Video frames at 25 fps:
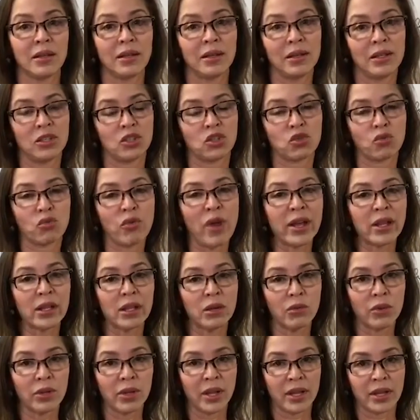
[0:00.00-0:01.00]
is directly
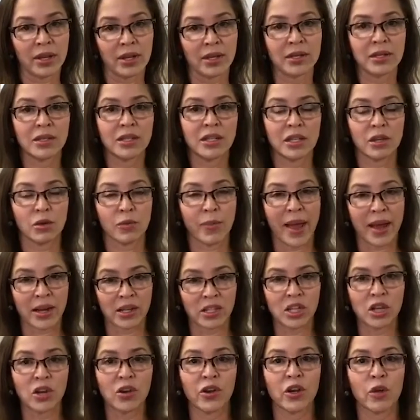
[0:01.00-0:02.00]
related to their
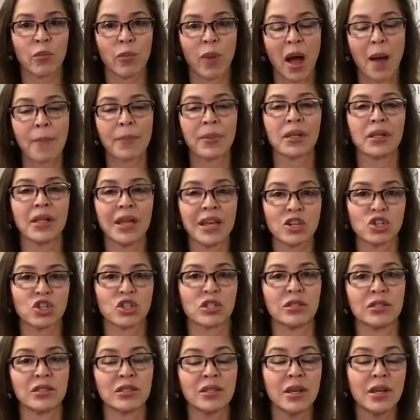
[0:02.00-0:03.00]
bacterial
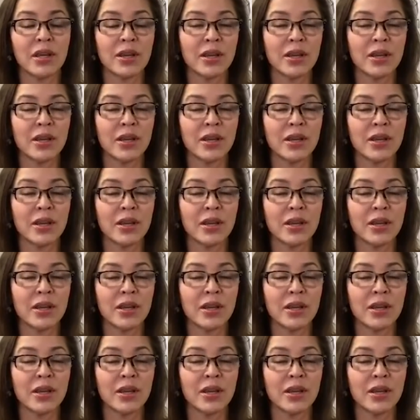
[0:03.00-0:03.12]
populations.